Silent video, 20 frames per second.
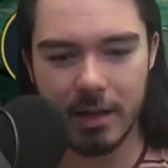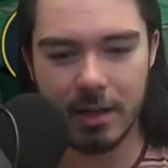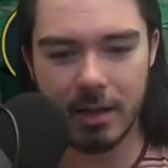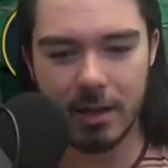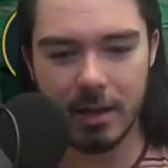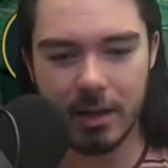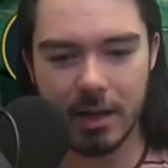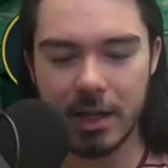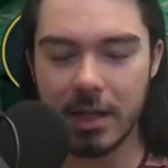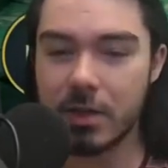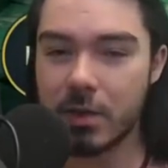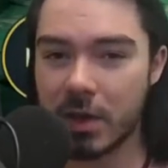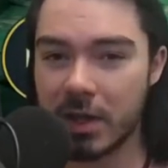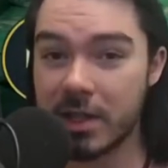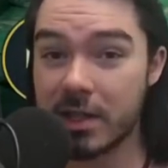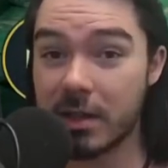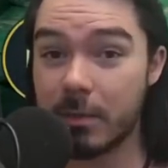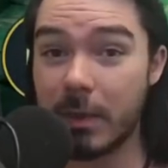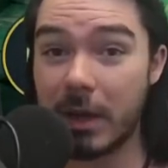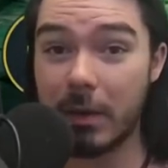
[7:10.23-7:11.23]
these
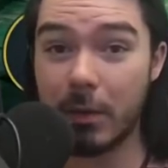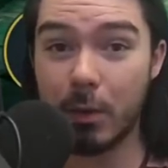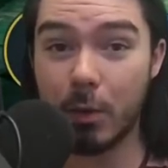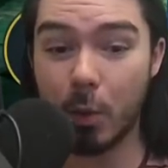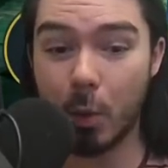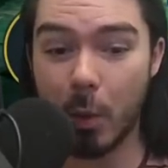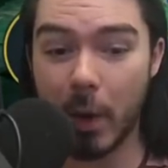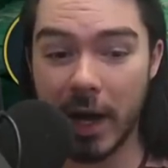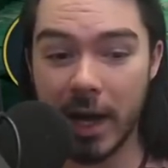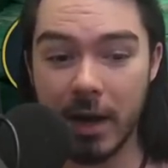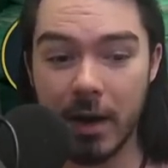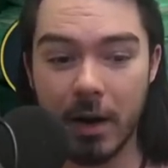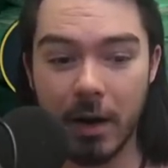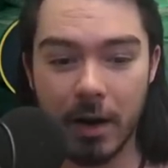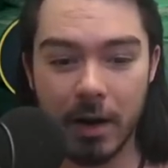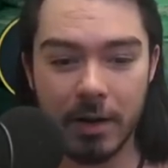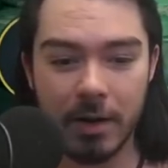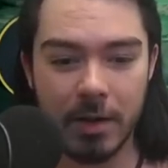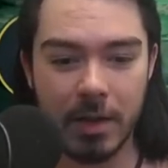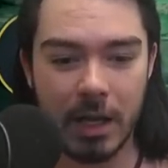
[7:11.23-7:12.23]
runs can be way
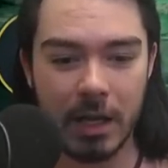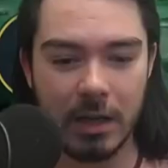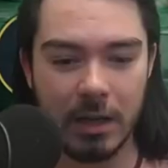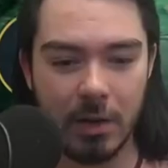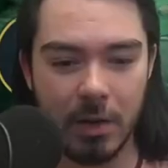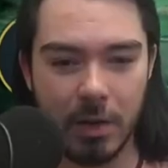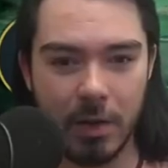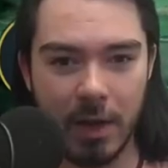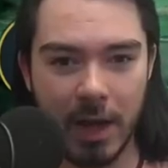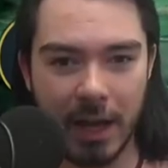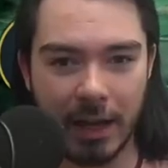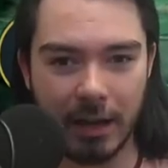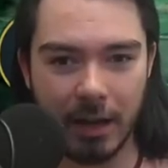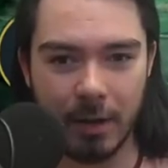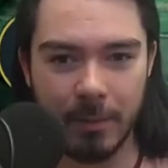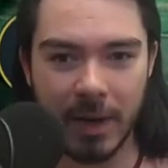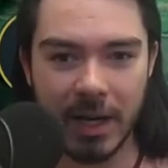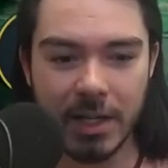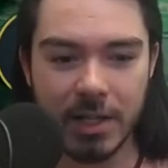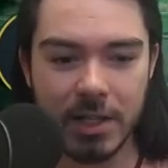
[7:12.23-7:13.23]
harder than you think.
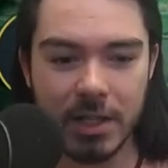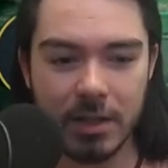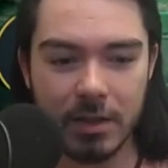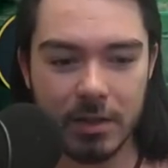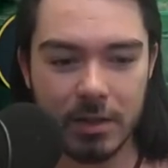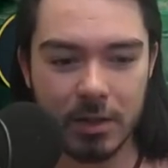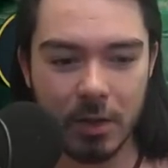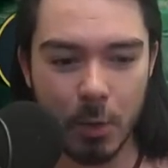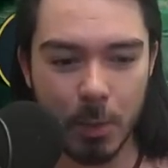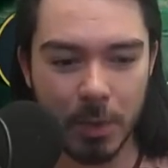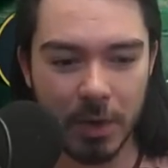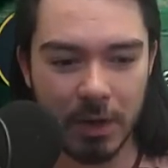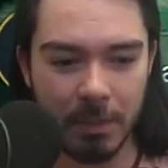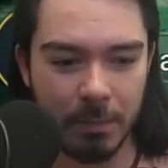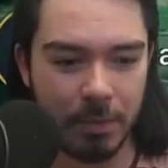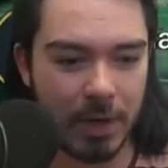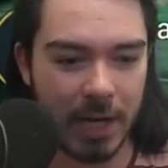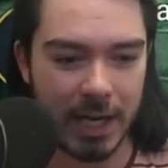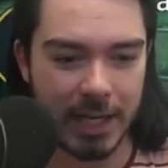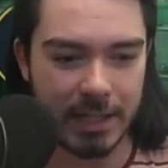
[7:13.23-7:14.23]
I'm actually super
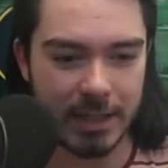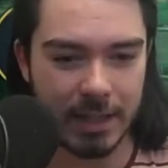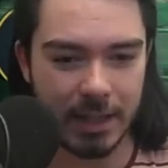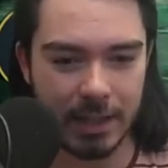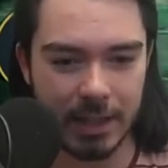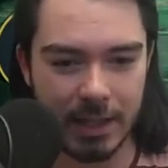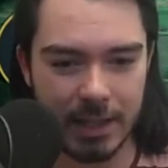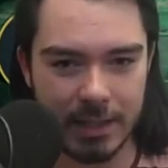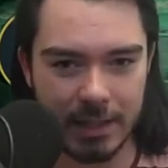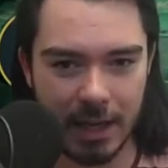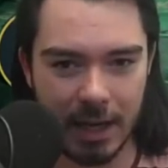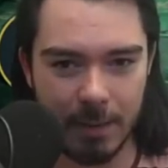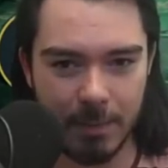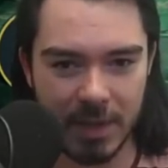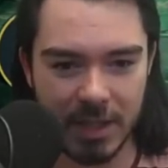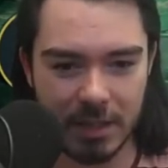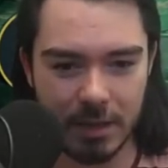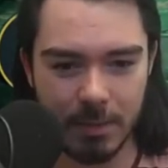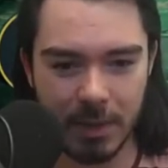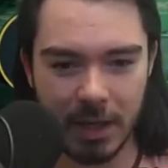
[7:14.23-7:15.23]
impressed that these
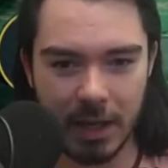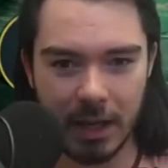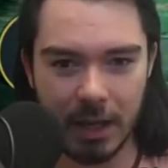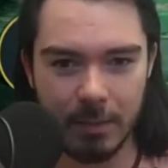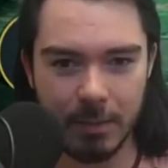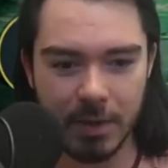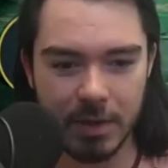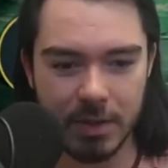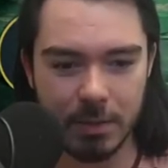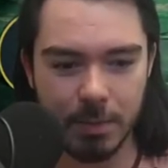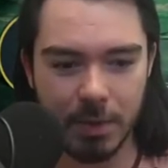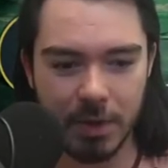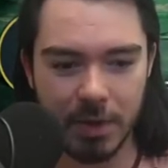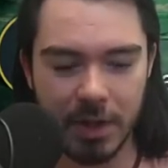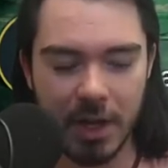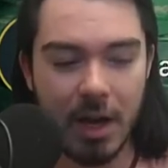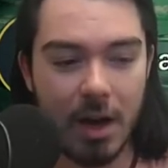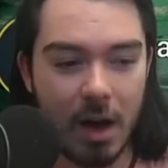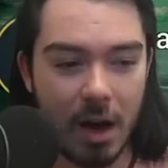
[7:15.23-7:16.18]
epics have been able to pull.